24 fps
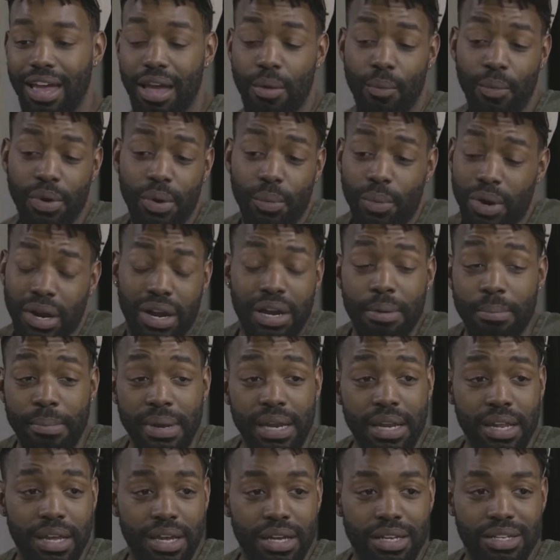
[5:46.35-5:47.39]
we're in
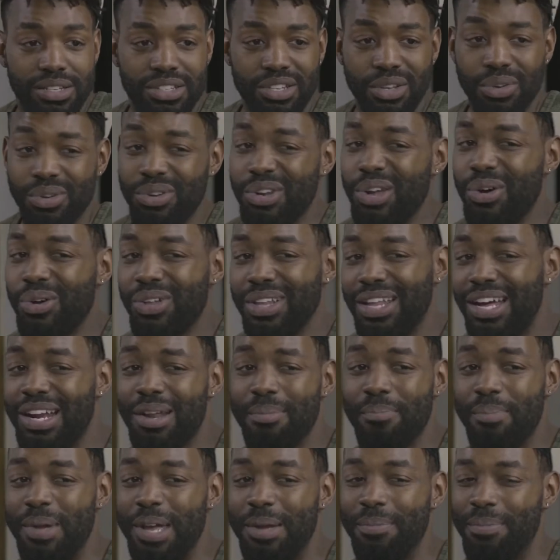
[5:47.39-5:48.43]
media, so you know a lot
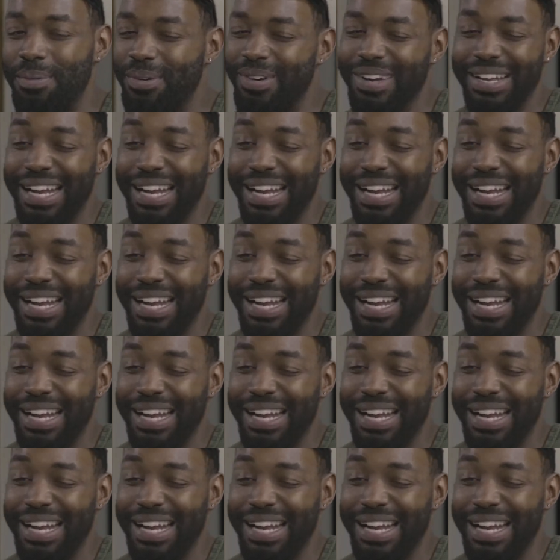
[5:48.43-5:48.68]
of people,